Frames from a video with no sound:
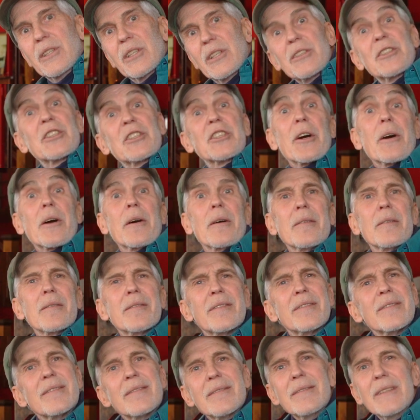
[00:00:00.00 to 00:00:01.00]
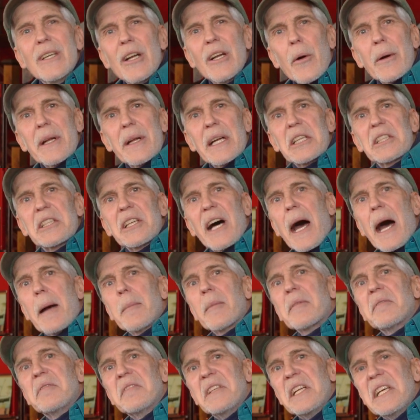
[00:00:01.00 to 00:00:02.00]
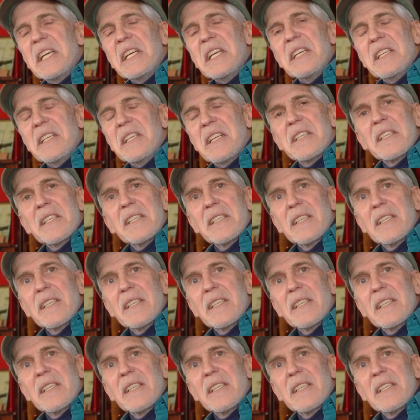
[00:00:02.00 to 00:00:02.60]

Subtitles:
serve, you know, in a time of need.